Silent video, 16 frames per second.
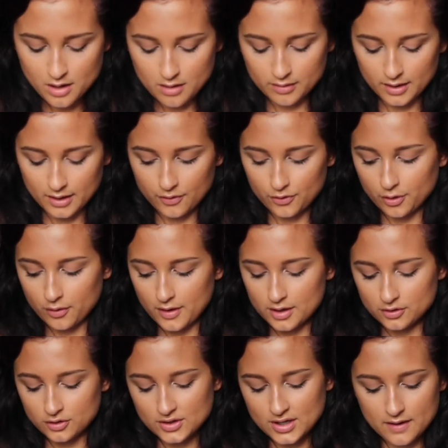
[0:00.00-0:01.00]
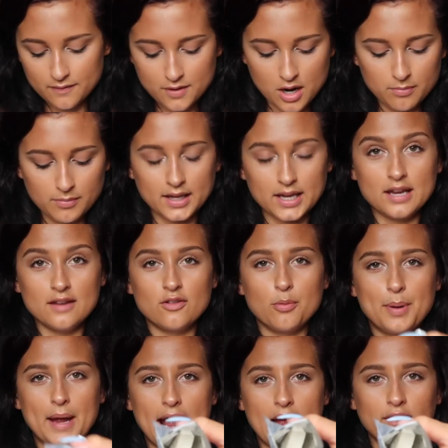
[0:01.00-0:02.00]
All right, so they just kind of come like in
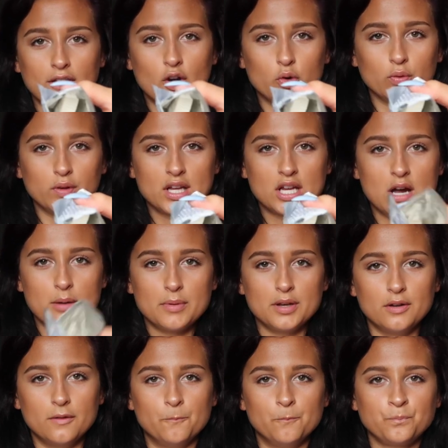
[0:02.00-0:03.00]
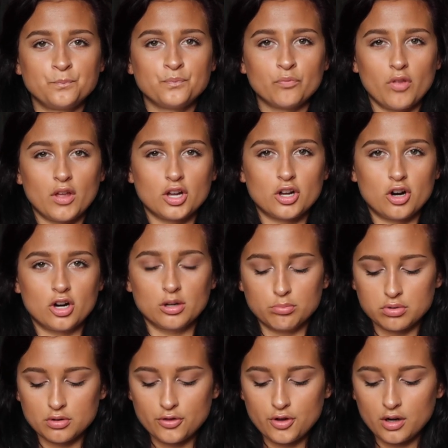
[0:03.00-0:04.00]
the pack. They don't really come in like a
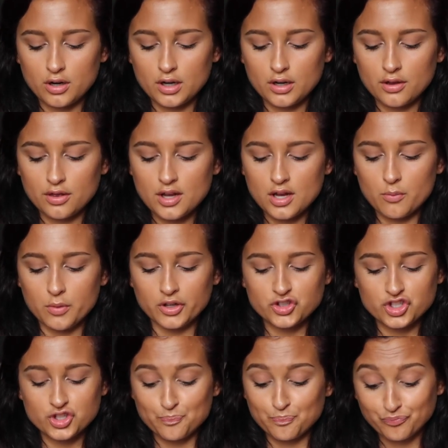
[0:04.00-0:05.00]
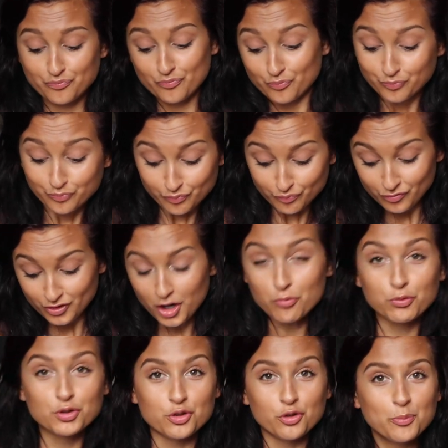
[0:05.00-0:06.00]
cardboard thing or anything, which
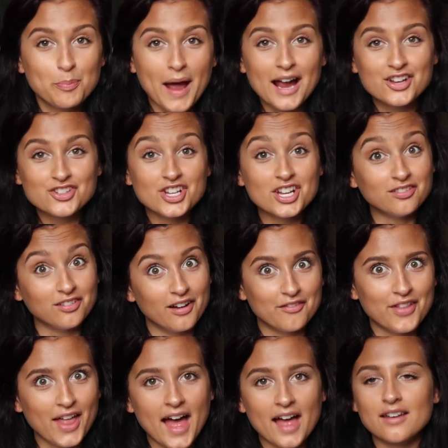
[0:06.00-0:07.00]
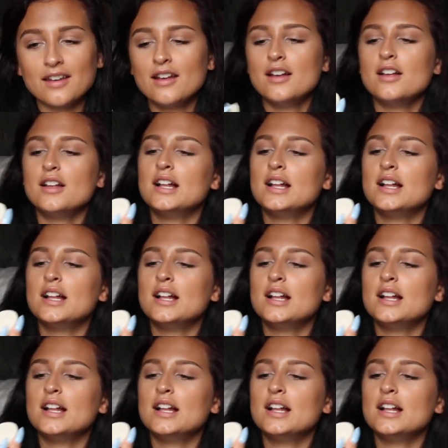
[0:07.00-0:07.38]
reduced packaging, love that.